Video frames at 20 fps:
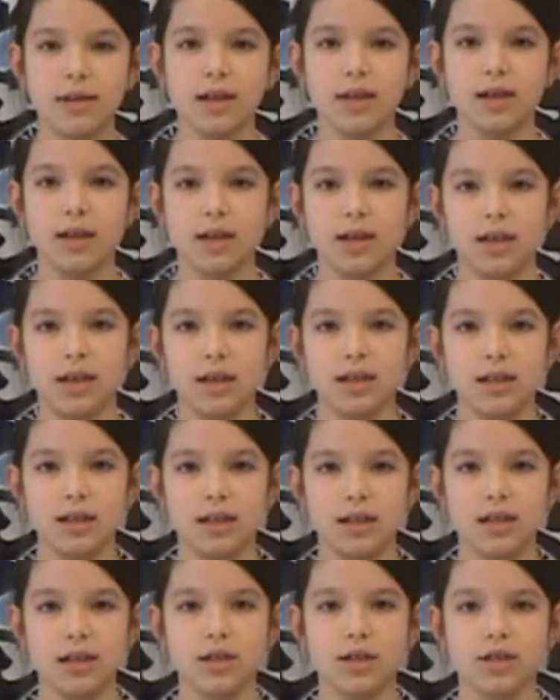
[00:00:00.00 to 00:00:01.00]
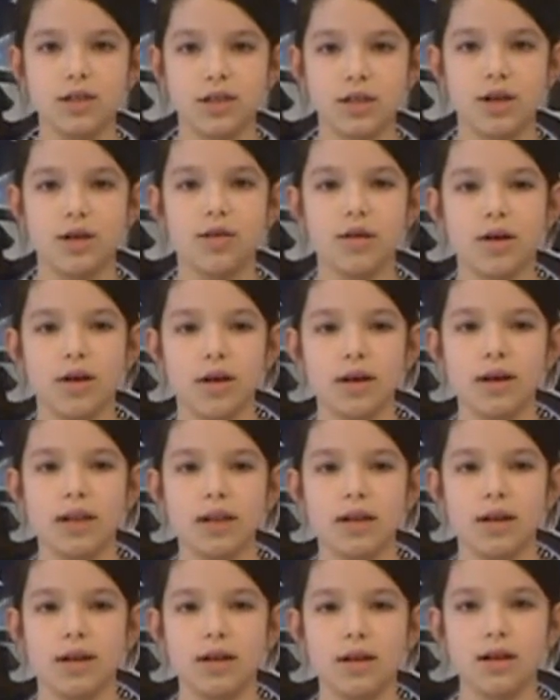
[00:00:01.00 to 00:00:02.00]
being naughty, it's easier to go on
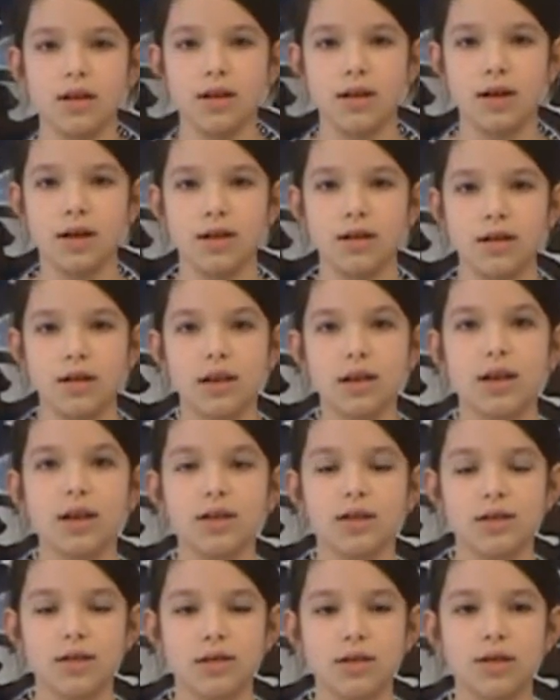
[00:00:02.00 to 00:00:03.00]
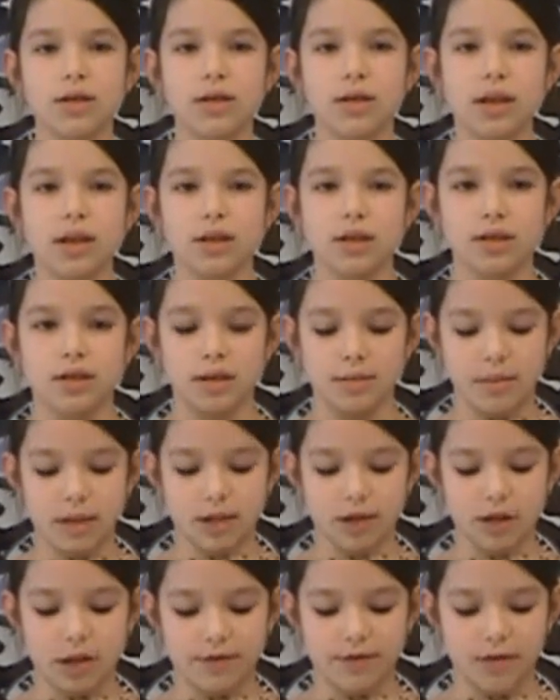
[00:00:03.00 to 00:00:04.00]
and on and on, and sooner or later
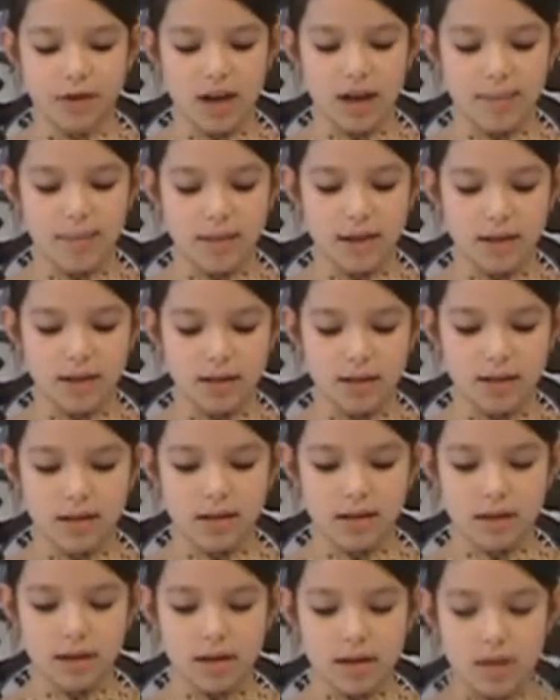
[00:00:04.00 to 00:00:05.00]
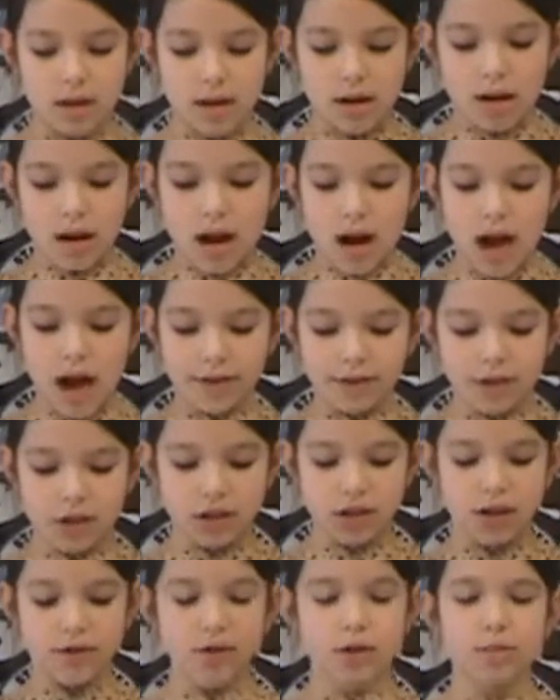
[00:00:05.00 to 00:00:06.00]
something dreadful happens. After
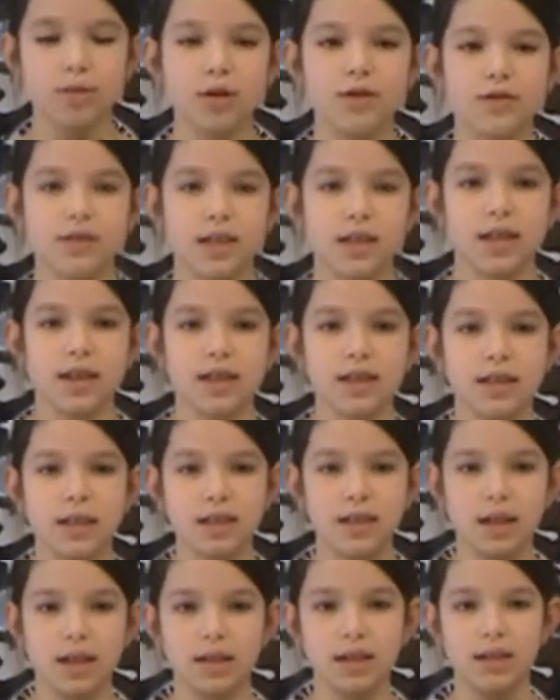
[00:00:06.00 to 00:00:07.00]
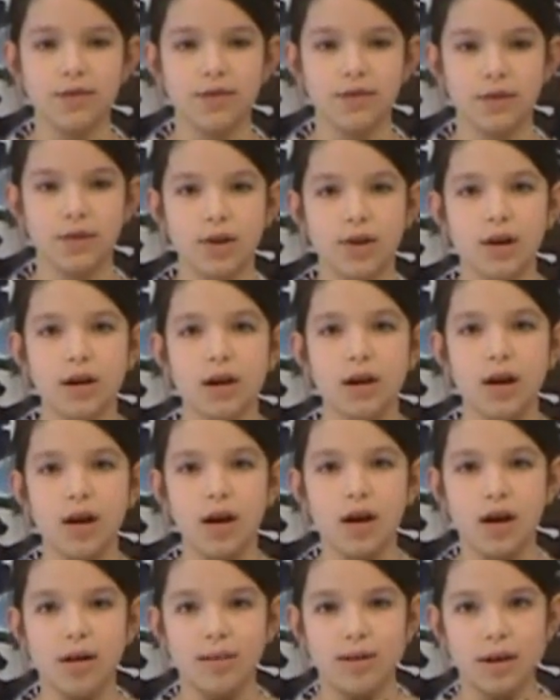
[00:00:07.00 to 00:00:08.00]
several moves in 1894,
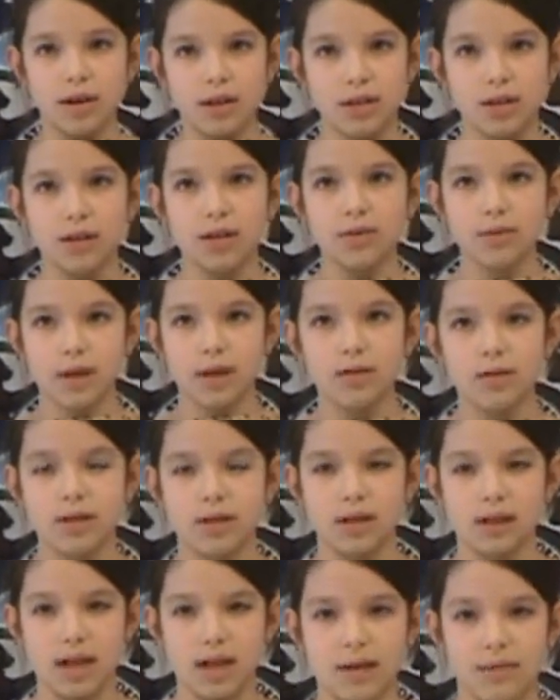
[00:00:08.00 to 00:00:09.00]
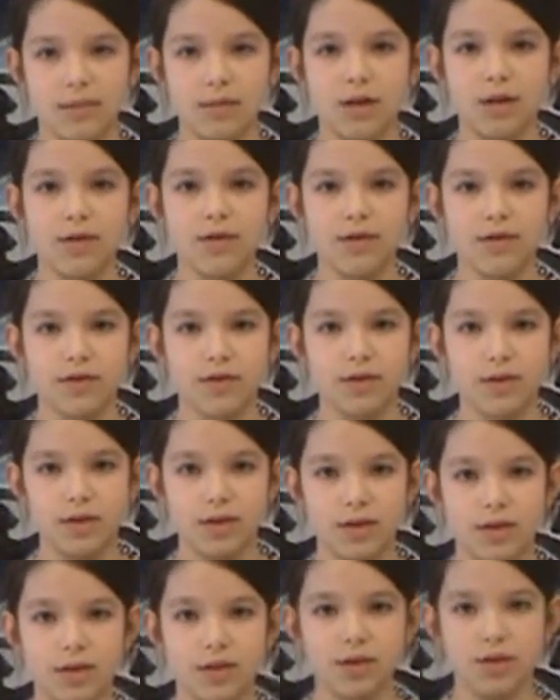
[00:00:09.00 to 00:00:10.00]
Almanzo Rose and I moved
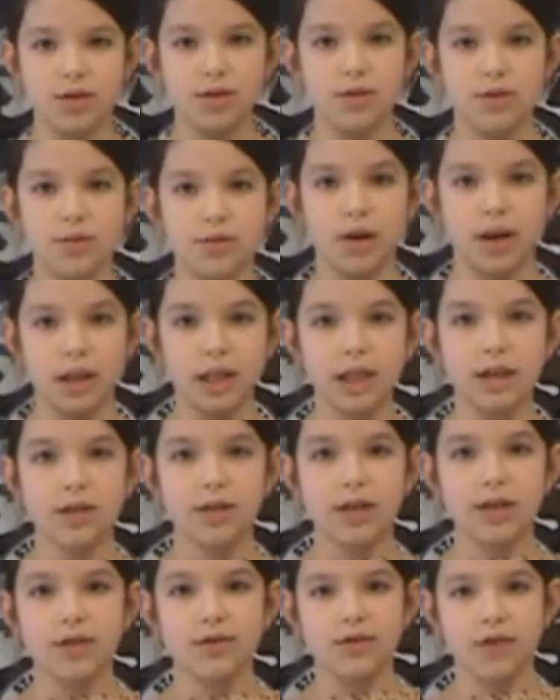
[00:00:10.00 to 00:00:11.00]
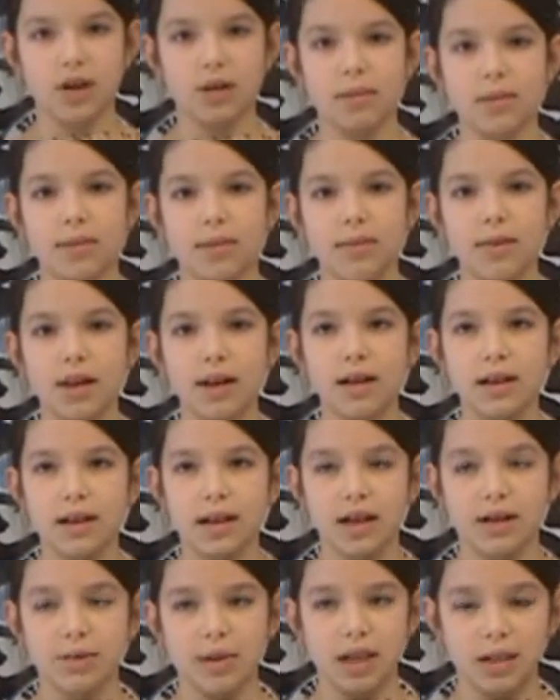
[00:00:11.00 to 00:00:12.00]
to Rocky Ridge Farm
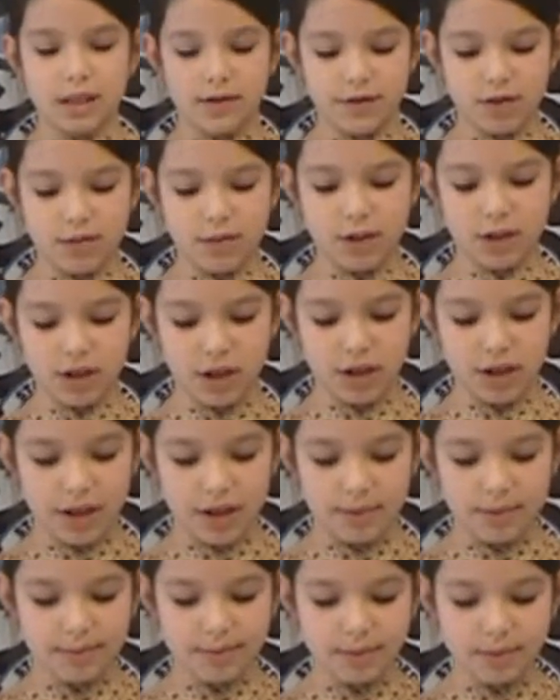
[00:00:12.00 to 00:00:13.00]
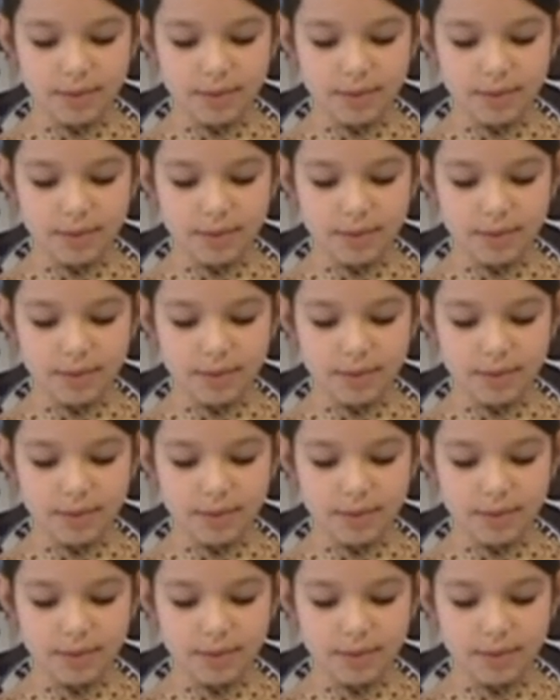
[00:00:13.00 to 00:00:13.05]
near Mansfield, Missouri.